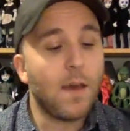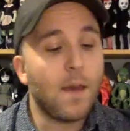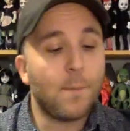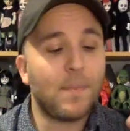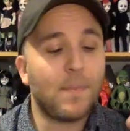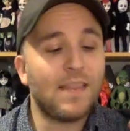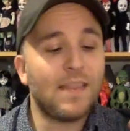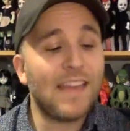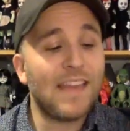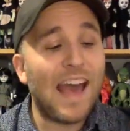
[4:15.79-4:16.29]

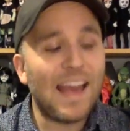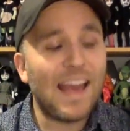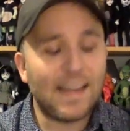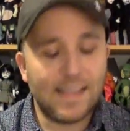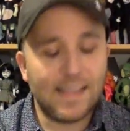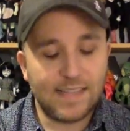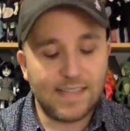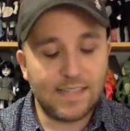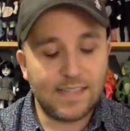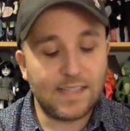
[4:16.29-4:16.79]
But that
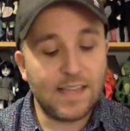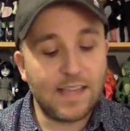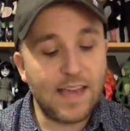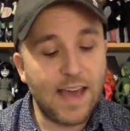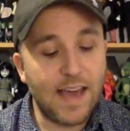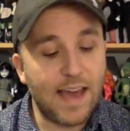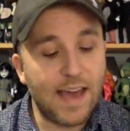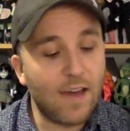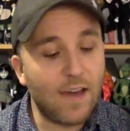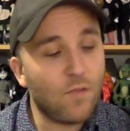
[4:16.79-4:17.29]
is
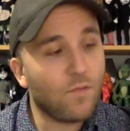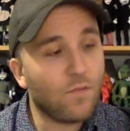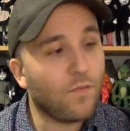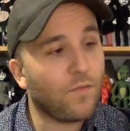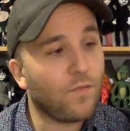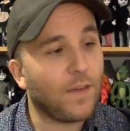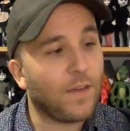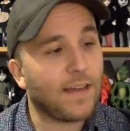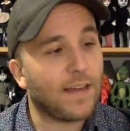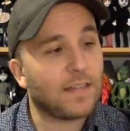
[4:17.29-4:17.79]
the
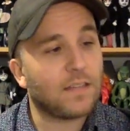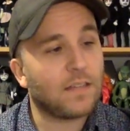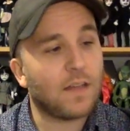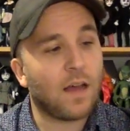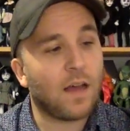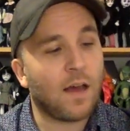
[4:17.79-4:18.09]
outfit.